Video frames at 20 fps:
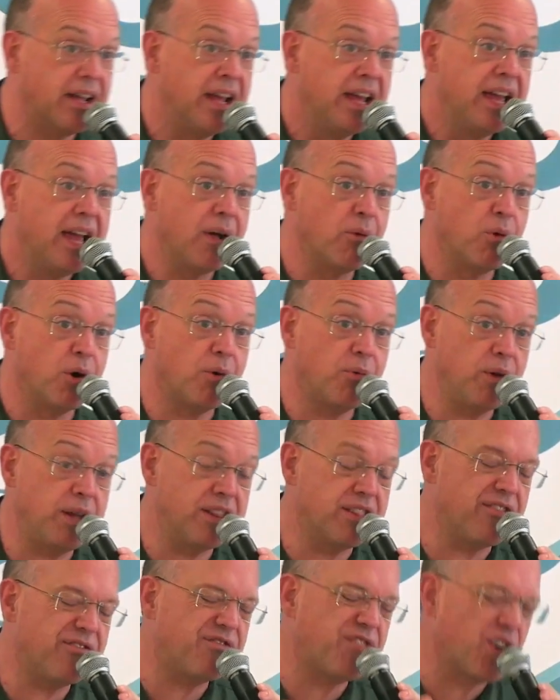And the
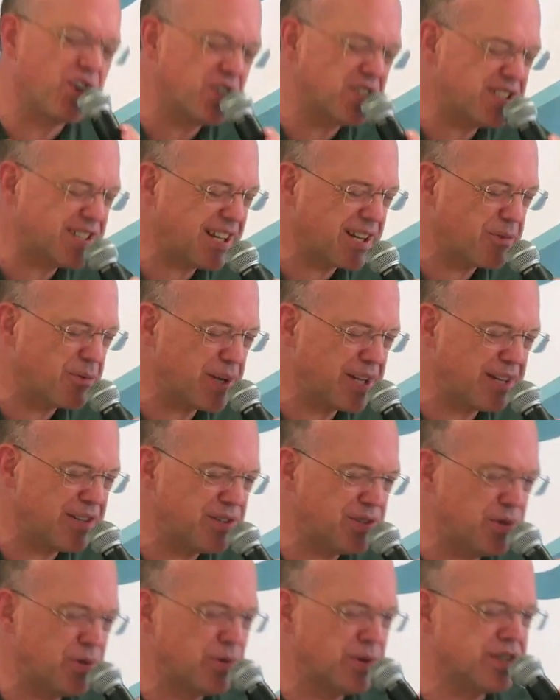first thing we can
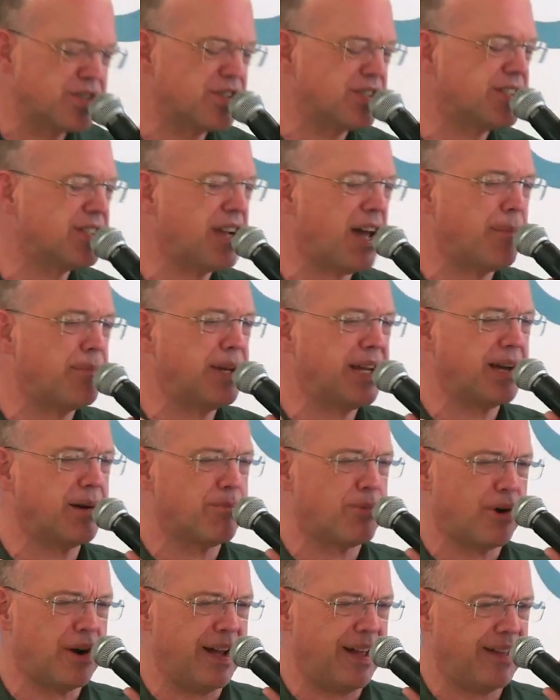do is just stop and take a
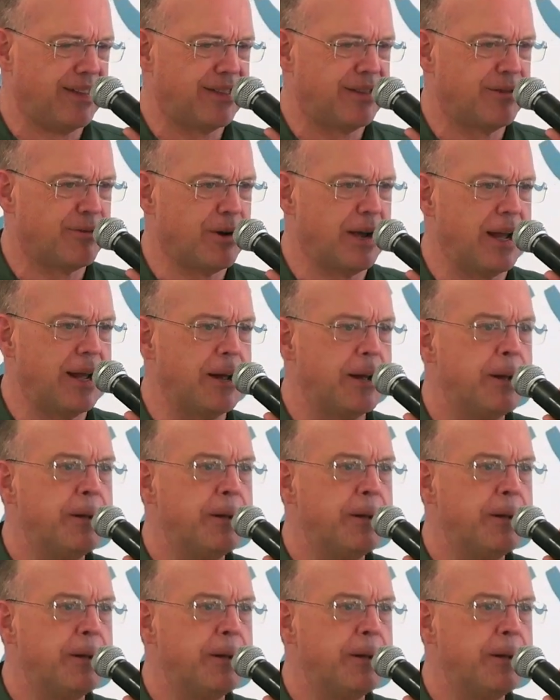breath, right?